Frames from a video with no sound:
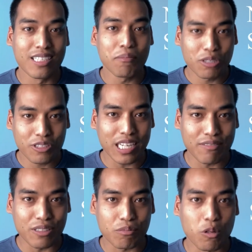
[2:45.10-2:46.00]
Number
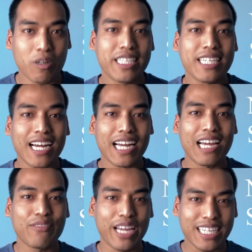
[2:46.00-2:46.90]
seven, we did not
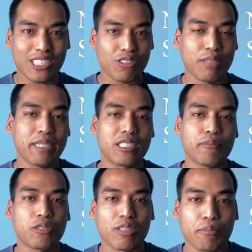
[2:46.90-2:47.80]
have any streaming
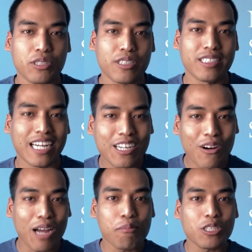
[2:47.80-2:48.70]
subscriptions, and I
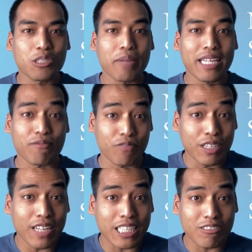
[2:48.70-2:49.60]
know how much you may
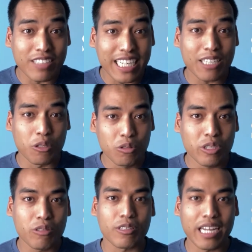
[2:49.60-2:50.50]
feel like you need
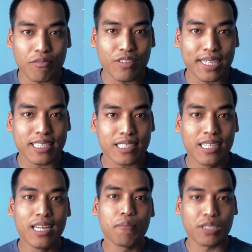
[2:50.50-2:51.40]
Hulu or Netflix,
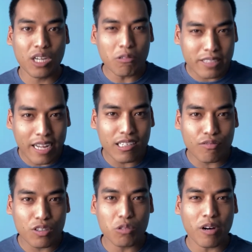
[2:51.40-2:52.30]
but go without
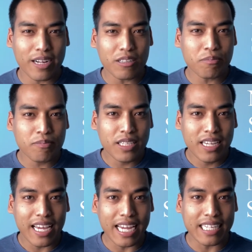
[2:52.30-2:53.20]
it for a while,
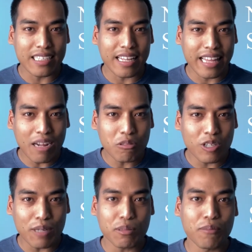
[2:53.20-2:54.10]
and that will
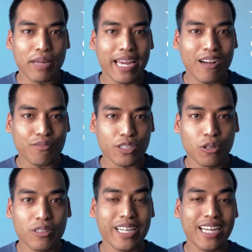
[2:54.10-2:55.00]
help you pay off
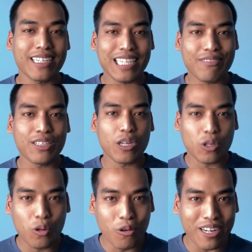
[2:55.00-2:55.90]
your debt even
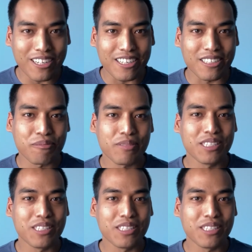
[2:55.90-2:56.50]
quicker.